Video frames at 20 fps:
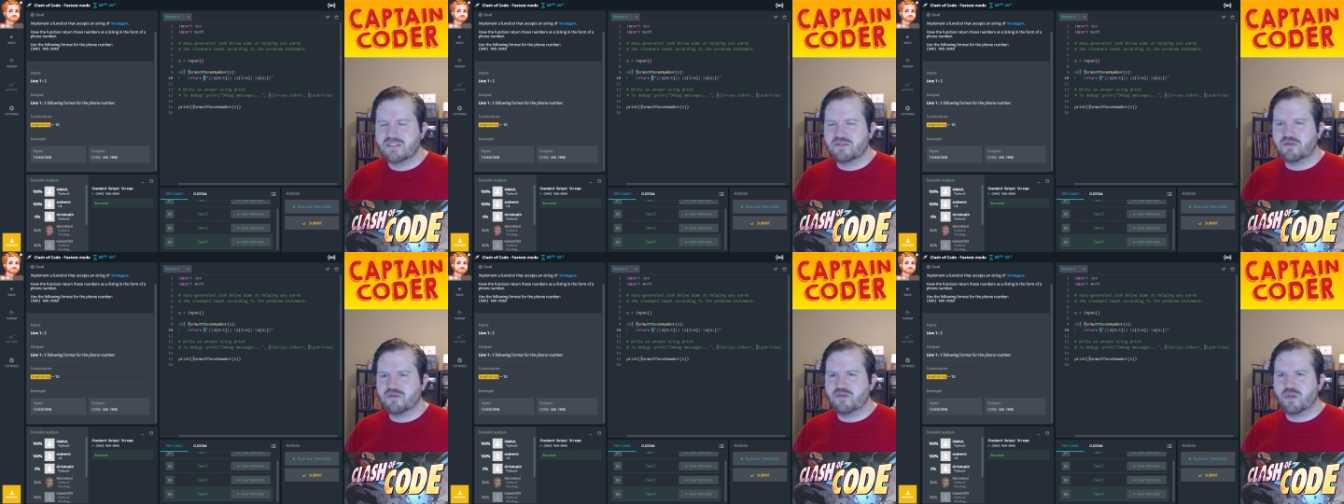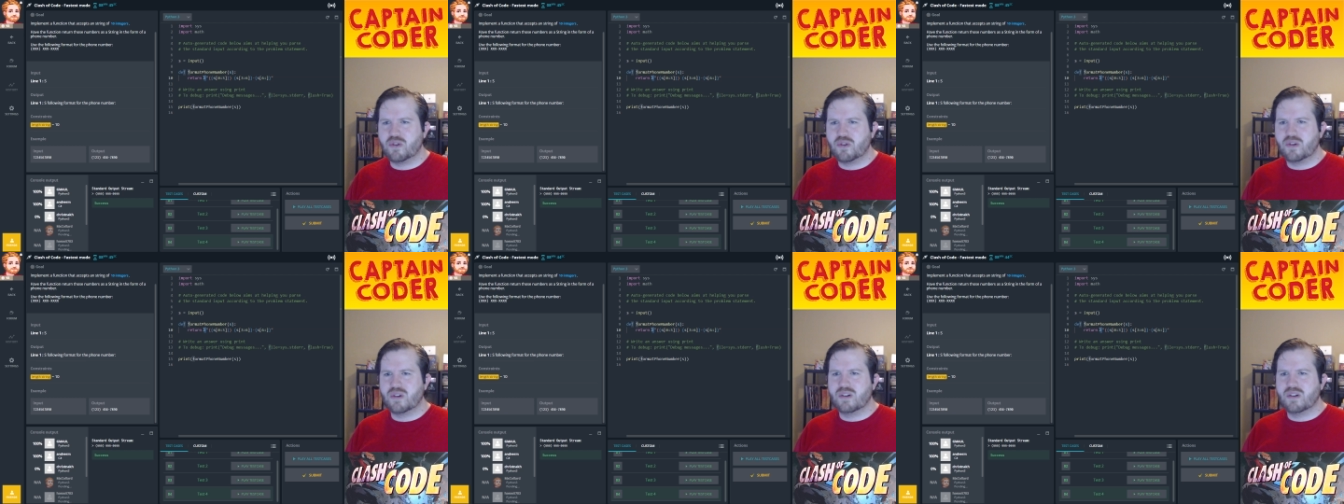
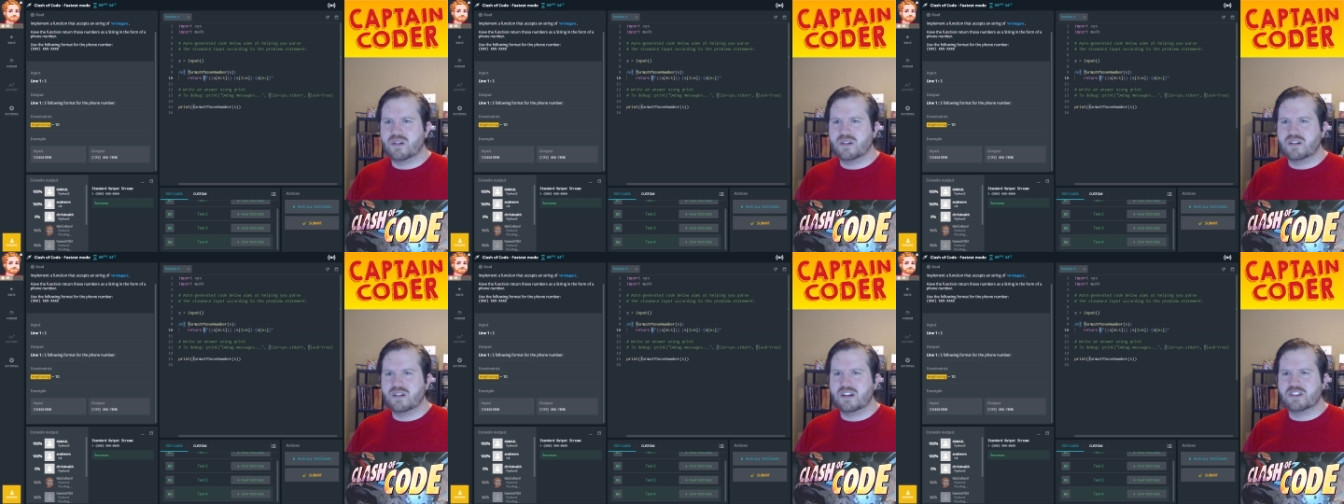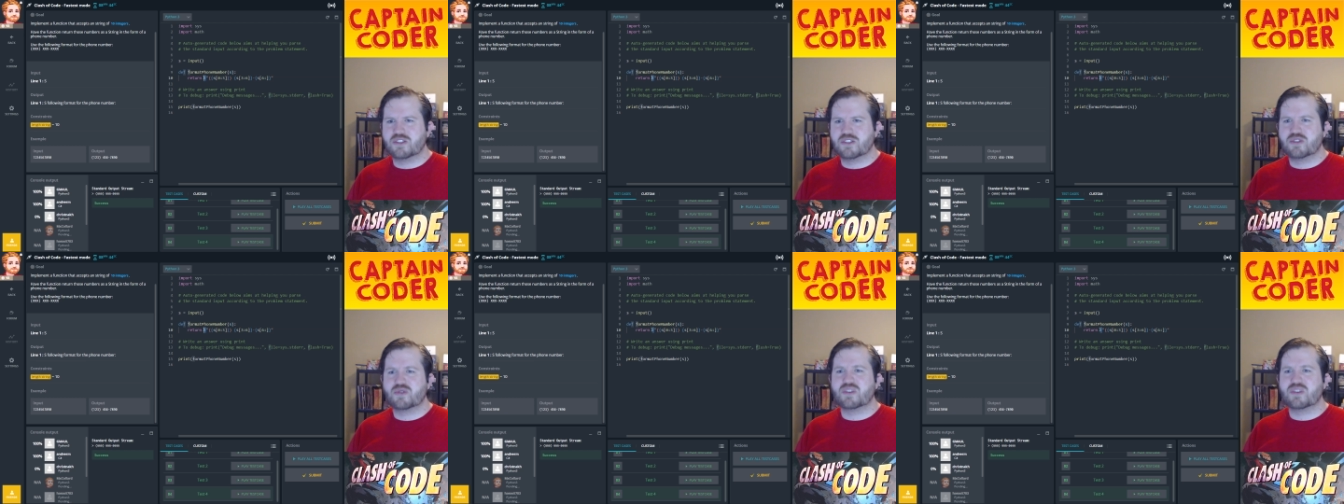for a
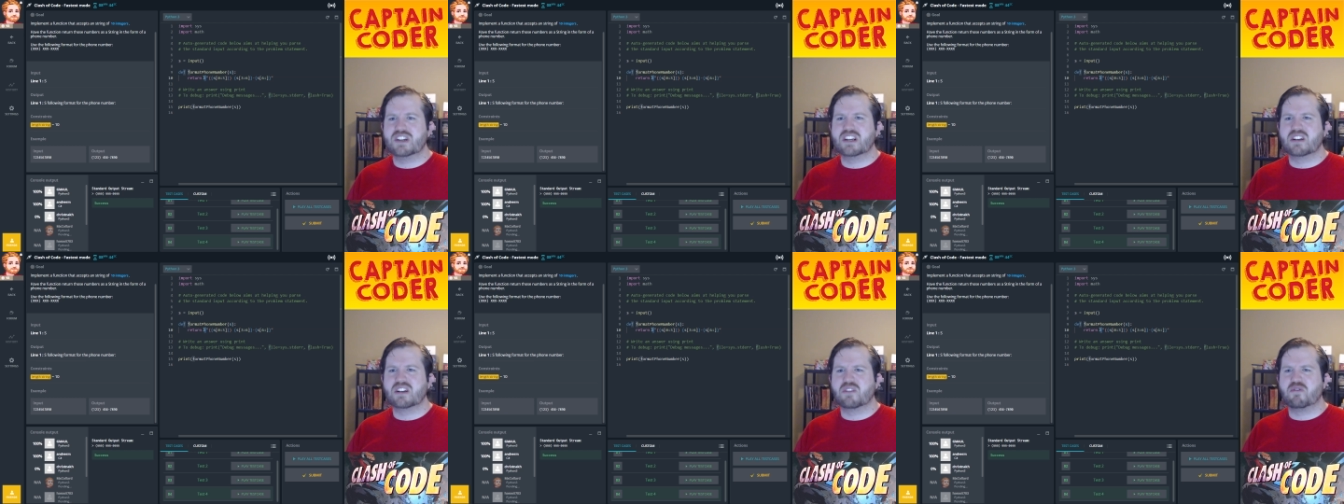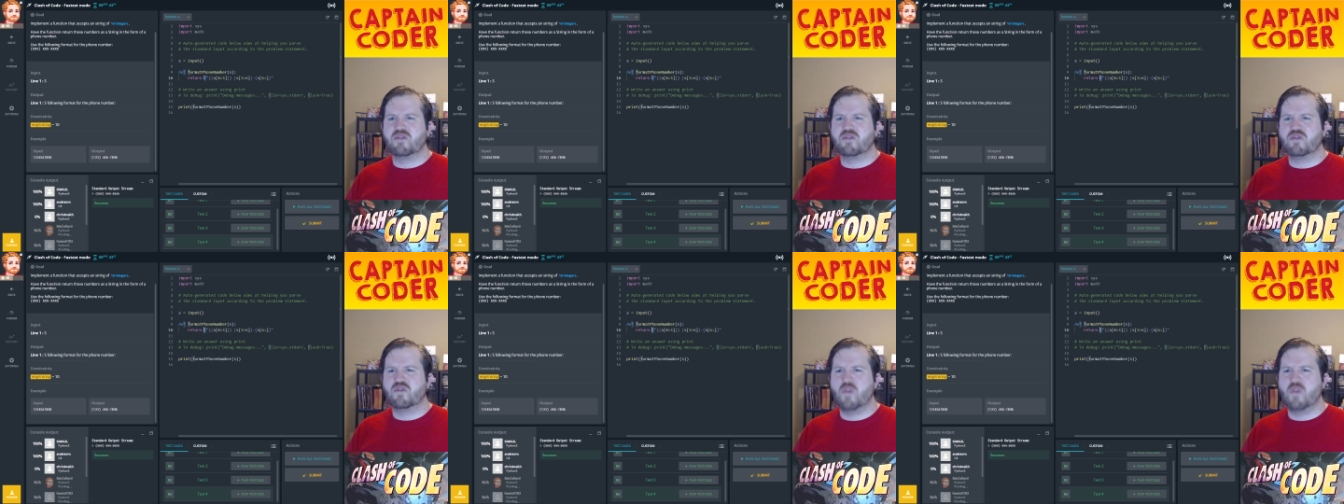string
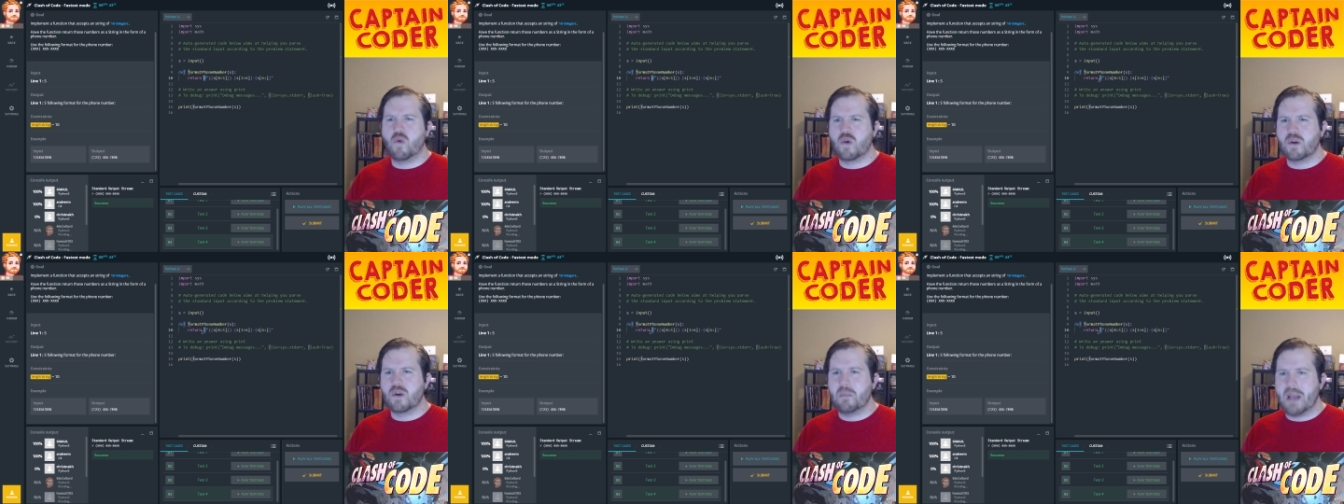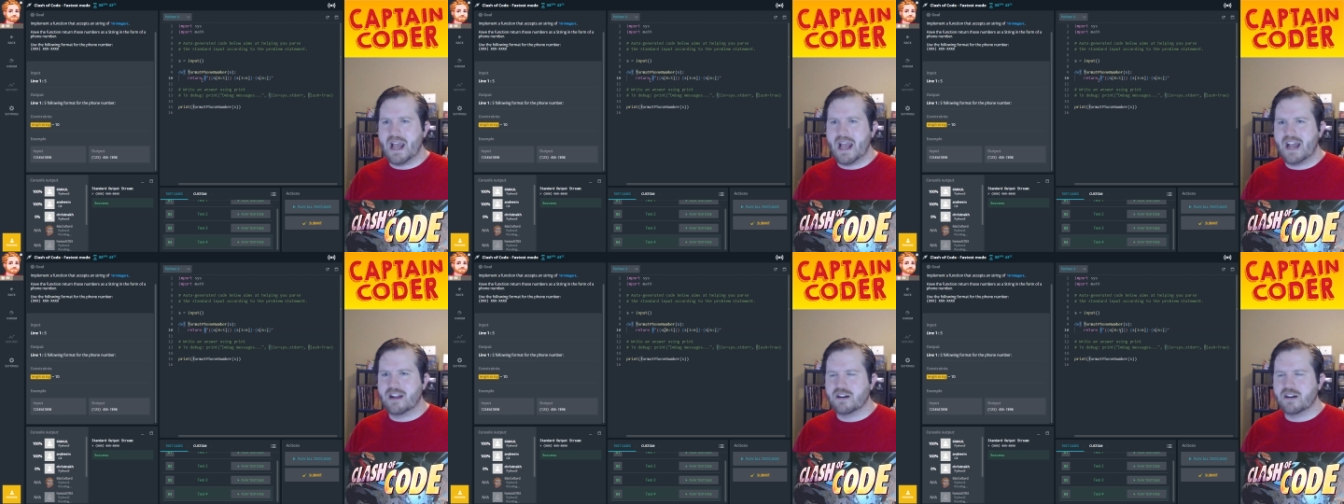
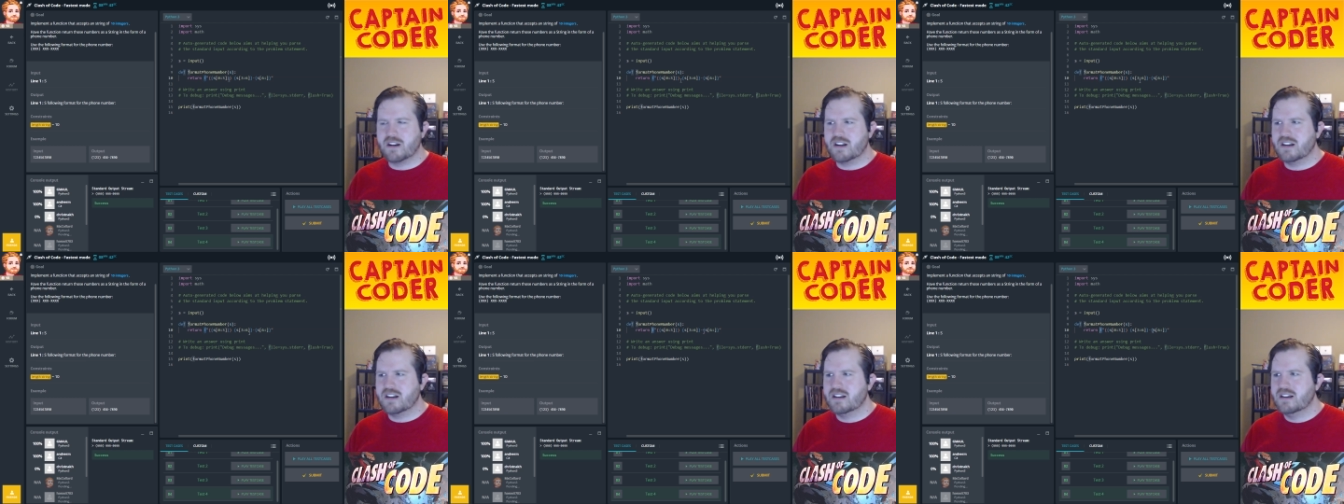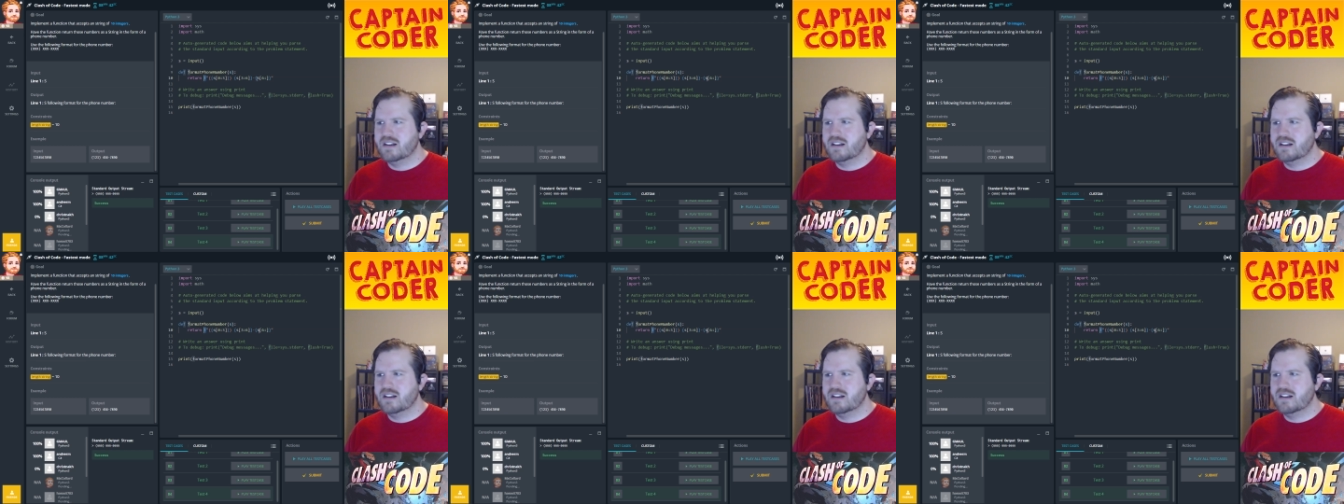formatter.